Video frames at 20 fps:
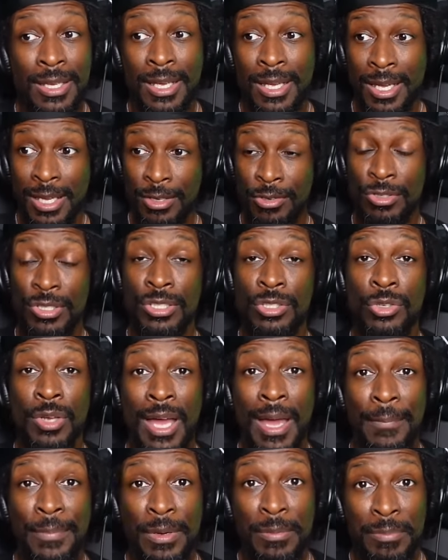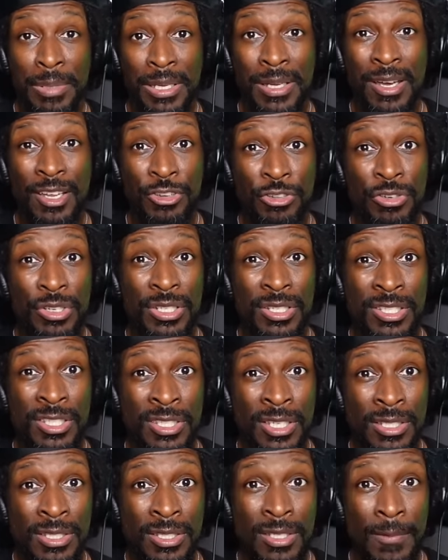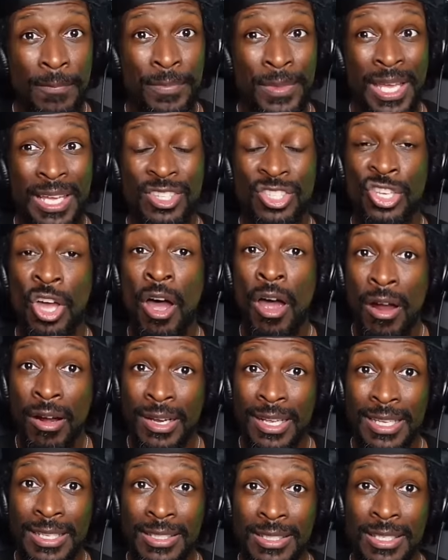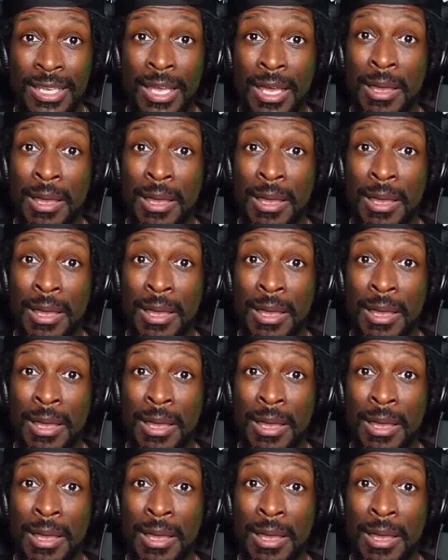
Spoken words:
and you just so happen to be under a system that targets